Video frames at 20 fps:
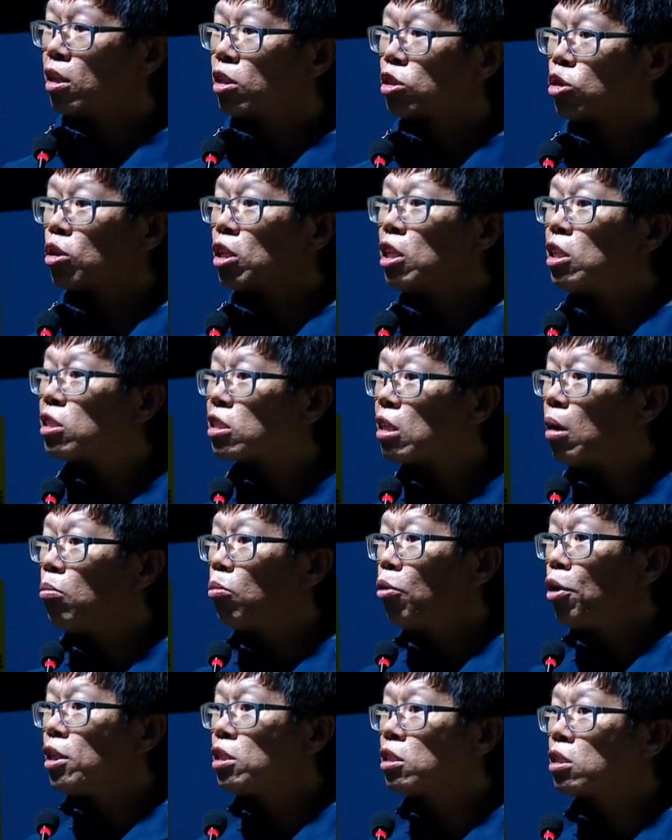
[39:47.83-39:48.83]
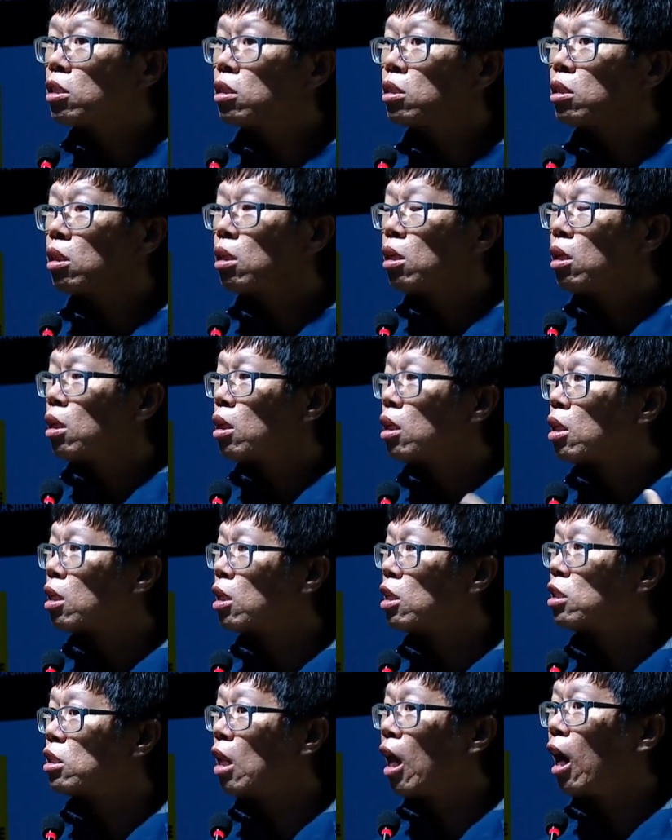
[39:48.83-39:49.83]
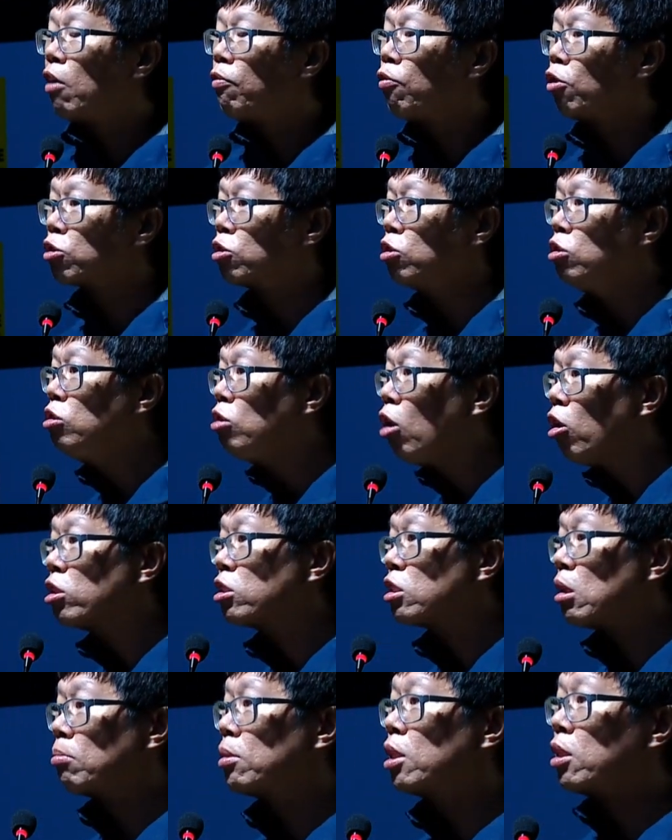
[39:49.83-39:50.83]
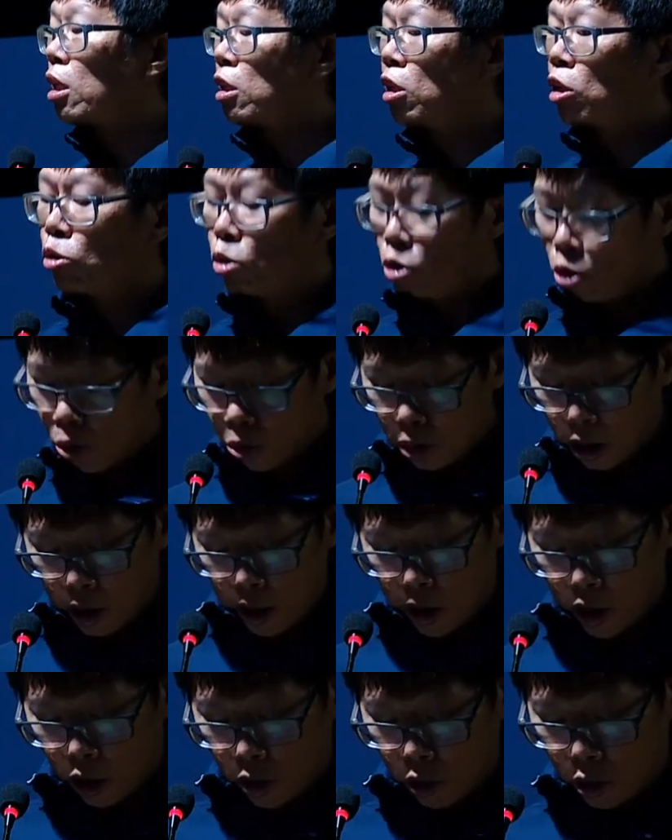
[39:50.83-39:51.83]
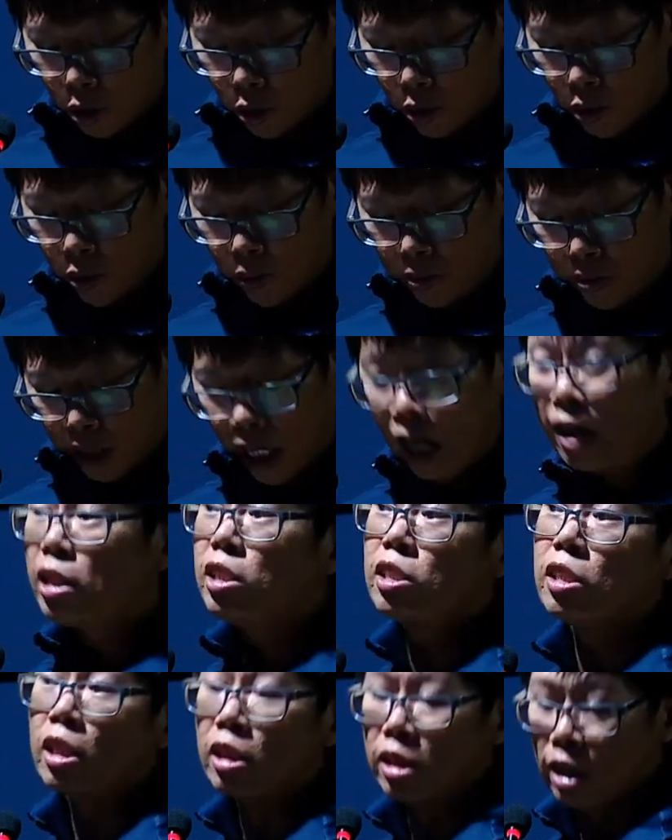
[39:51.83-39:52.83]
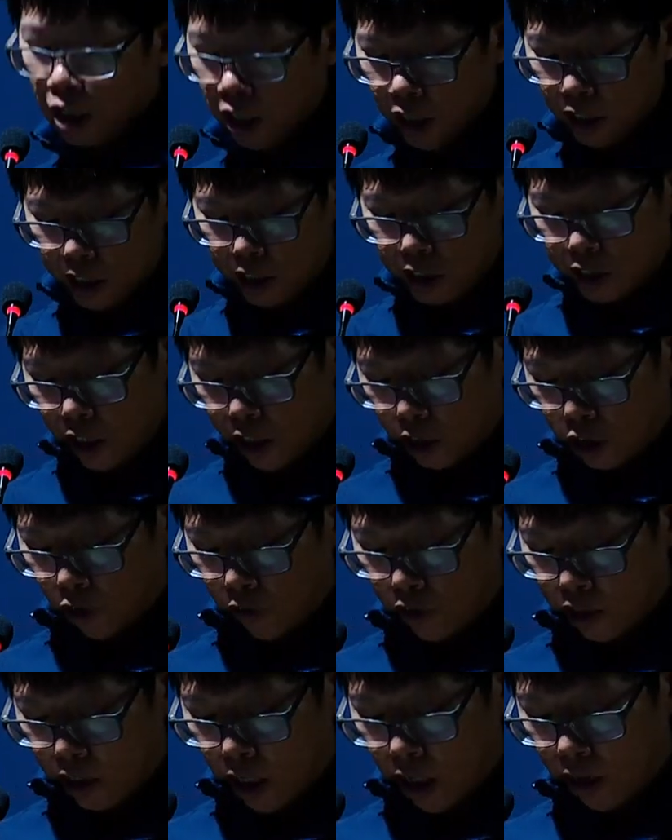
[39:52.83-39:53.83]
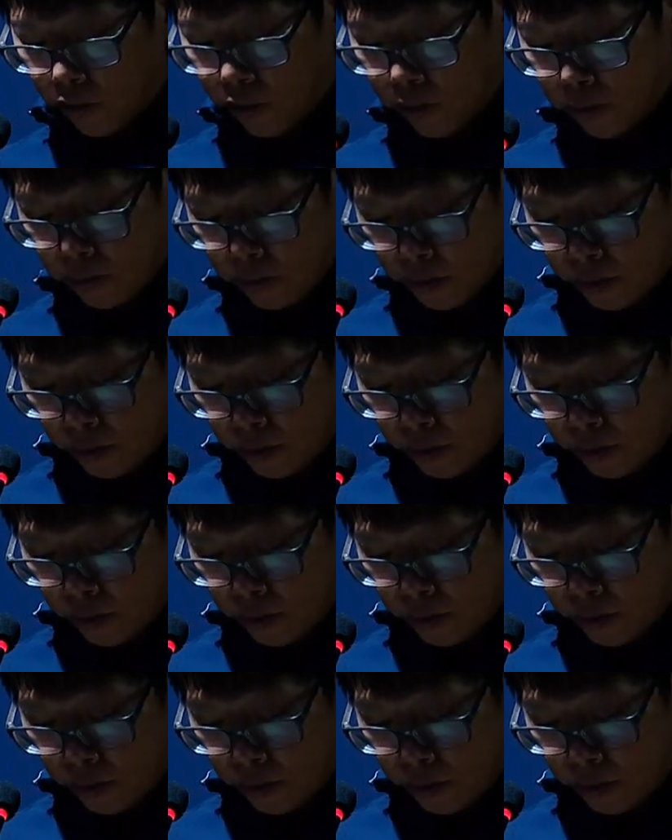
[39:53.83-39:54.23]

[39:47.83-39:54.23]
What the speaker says: So in some ways, his life was not something that he could totally control, at least in the early stage of his life.